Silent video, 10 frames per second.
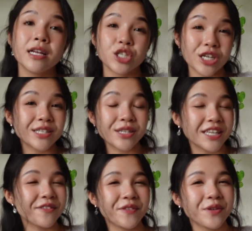Just to
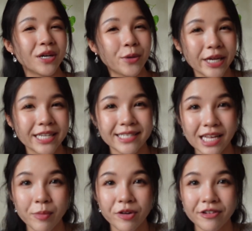give you a quick
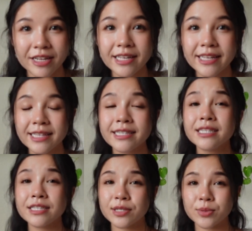summary, getting
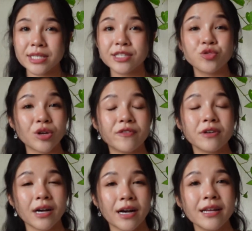a Swiss travel
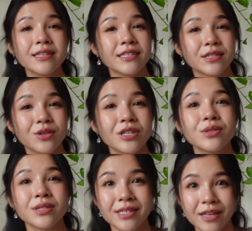card is going
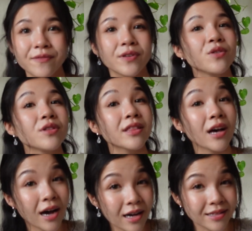to save you
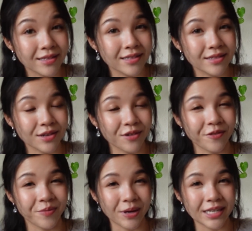tons
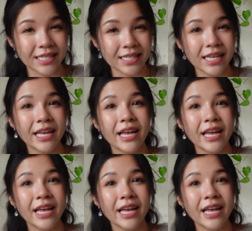of money.